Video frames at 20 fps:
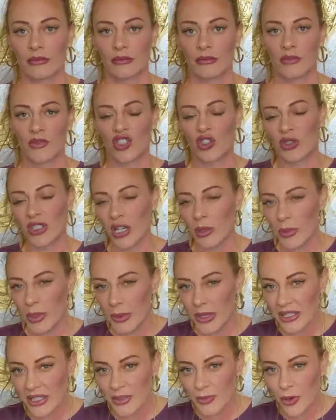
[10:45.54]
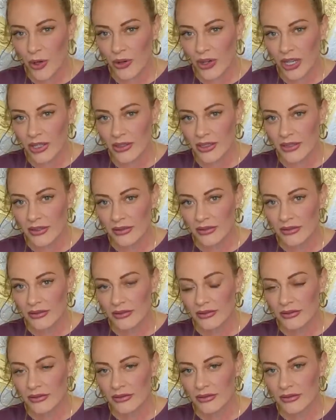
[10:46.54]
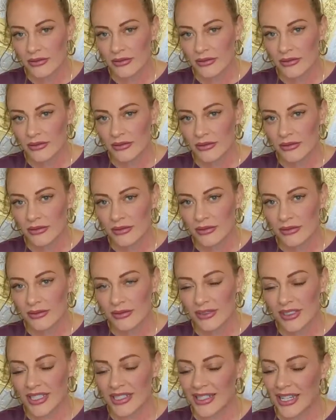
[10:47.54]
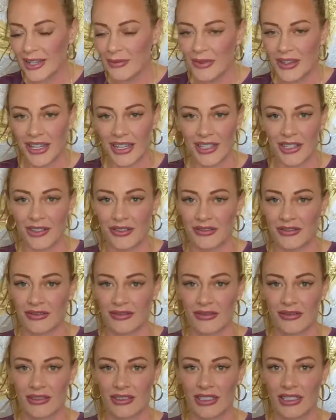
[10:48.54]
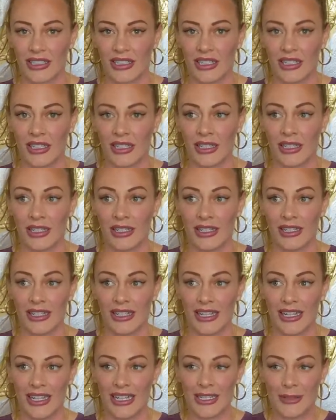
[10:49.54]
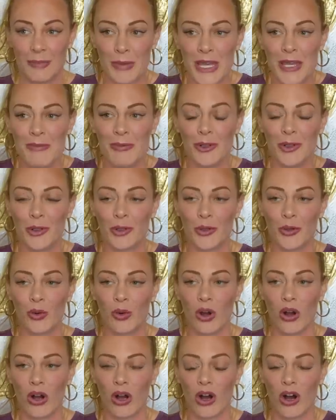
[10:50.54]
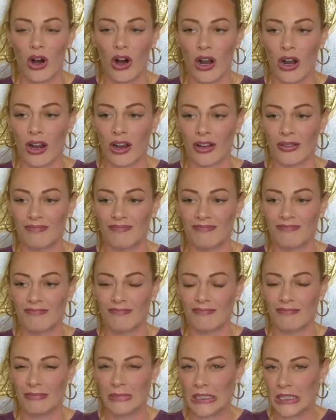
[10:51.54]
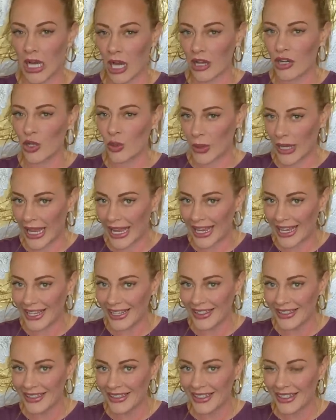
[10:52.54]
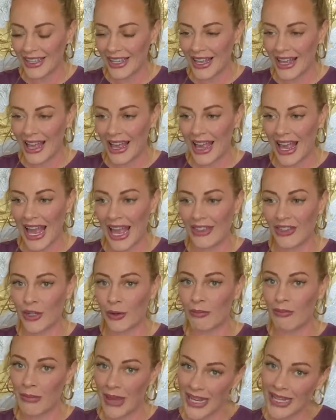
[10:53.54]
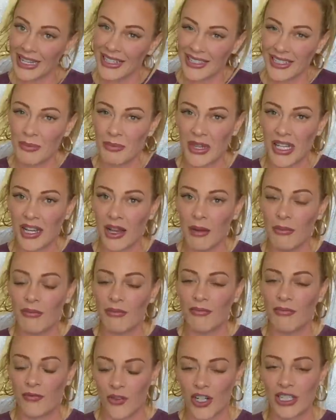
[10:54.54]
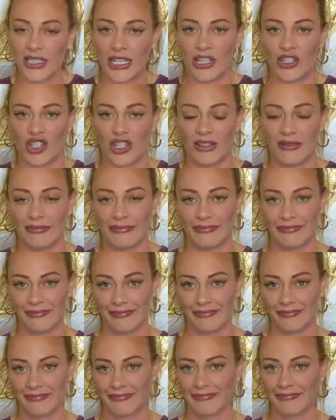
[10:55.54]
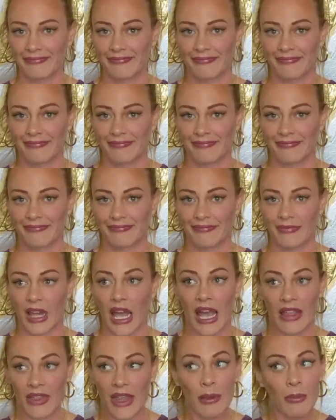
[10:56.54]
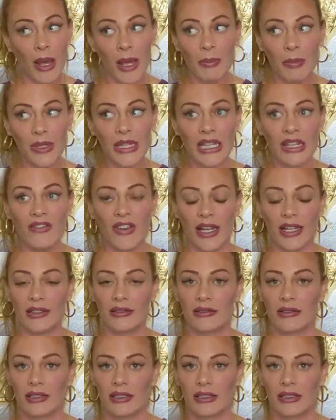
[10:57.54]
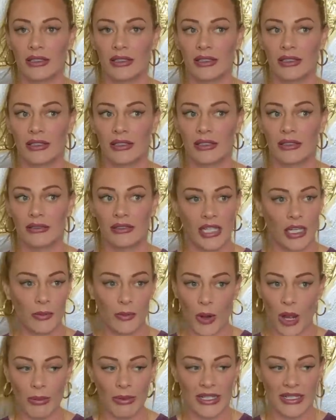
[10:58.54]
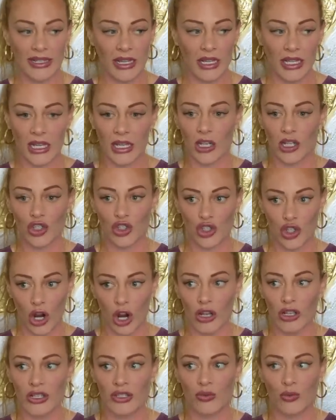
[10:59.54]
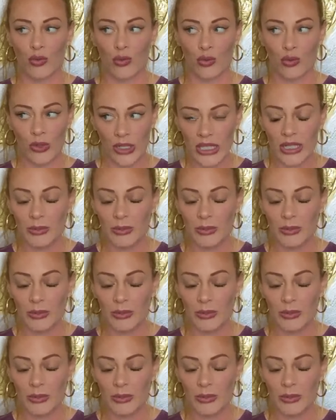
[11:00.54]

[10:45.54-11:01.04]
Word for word: So tell me about these pronouns. Same thing, dude. It's people who are not okay, and they're making something up for attention. And they might believe it. They're probably selling it. Charles really